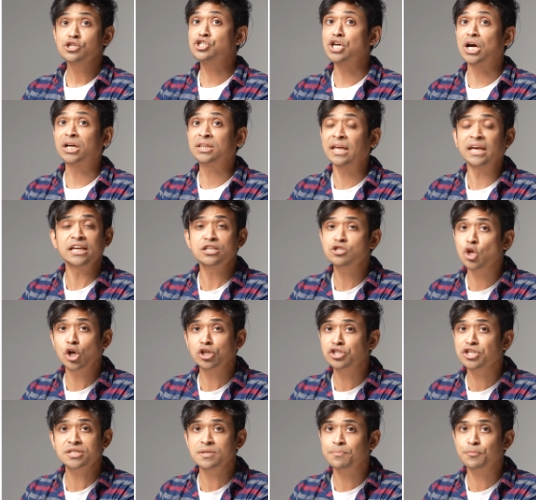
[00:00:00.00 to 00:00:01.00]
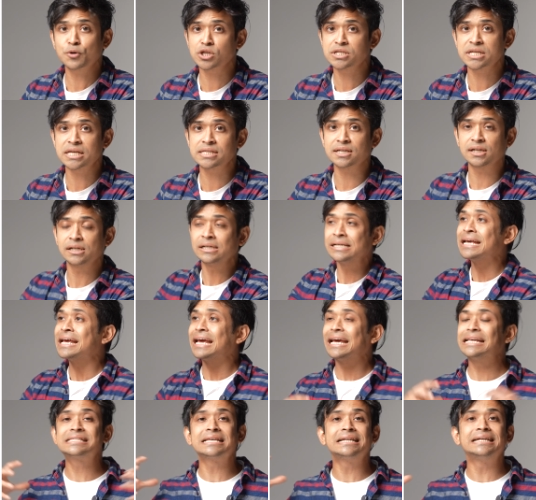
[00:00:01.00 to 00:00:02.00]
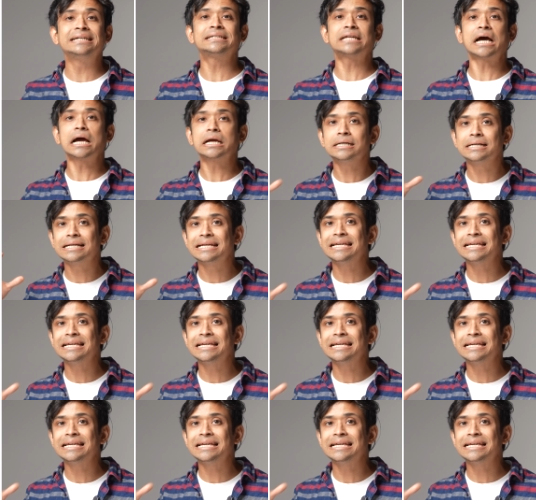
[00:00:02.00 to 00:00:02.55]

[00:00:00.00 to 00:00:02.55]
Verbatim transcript: Shakti is not just a processor, it's an entire